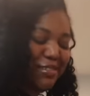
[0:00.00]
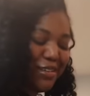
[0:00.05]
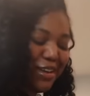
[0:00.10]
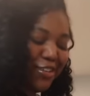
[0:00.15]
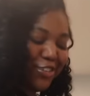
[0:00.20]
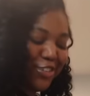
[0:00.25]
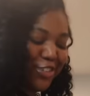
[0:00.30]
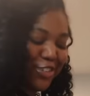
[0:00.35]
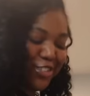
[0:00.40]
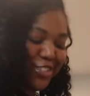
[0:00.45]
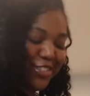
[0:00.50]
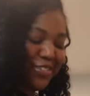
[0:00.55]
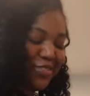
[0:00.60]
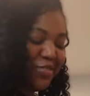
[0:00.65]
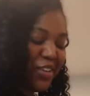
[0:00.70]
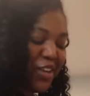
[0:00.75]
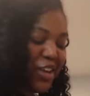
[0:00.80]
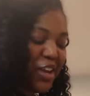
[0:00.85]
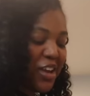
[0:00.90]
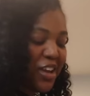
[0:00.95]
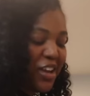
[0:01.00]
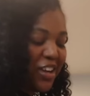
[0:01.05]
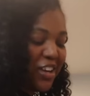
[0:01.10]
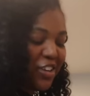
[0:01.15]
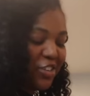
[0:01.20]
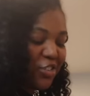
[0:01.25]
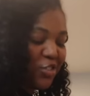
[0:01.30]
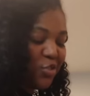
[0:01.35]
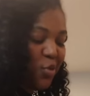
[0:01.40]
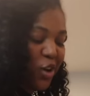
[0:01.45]
I'll just
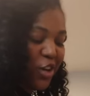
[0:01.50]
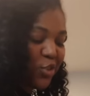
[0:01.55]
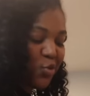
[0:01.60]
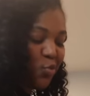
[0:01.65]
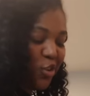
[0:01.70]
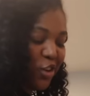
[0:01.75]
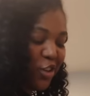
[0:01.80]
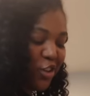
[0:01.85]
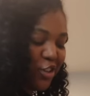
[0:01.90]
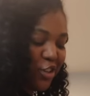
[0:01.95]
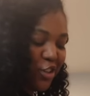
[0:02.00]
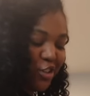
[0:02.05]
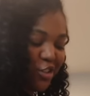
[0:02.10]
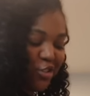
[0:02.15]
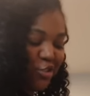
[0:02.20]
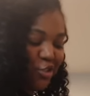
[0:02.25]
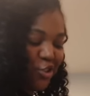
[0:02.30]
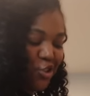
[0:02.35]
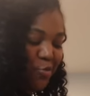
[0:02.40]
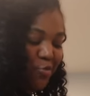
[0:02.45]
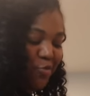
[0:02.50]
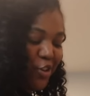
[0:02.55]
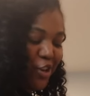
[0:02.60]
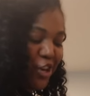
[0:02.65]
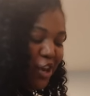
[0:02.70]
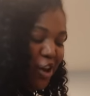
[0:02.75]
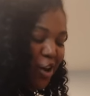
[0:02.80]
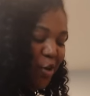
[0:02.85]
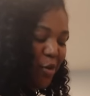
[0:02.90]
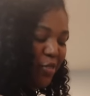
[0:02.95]
watch one good YouTube
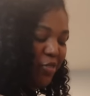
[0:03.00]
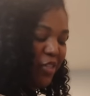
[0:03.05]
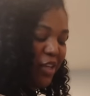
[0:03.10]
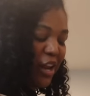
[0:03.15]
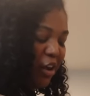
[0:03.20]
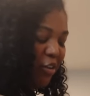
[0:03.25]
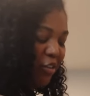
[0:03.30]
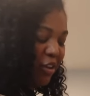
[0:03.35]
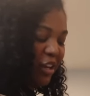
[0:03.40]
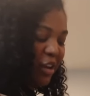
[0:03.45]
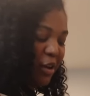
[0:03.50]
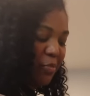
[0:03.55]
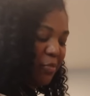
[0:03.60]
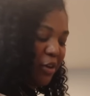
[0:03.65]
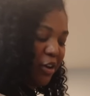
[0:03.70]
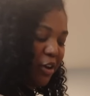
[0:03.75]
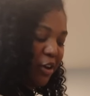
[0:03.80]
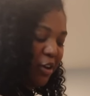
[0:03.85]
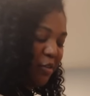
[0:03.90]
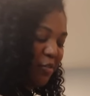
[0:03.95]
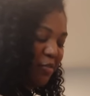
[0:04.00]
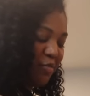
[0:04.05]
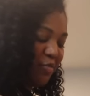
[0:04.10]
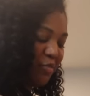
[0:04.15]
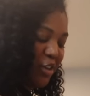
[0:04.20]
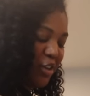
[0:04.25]
video, and then I'll get up and go.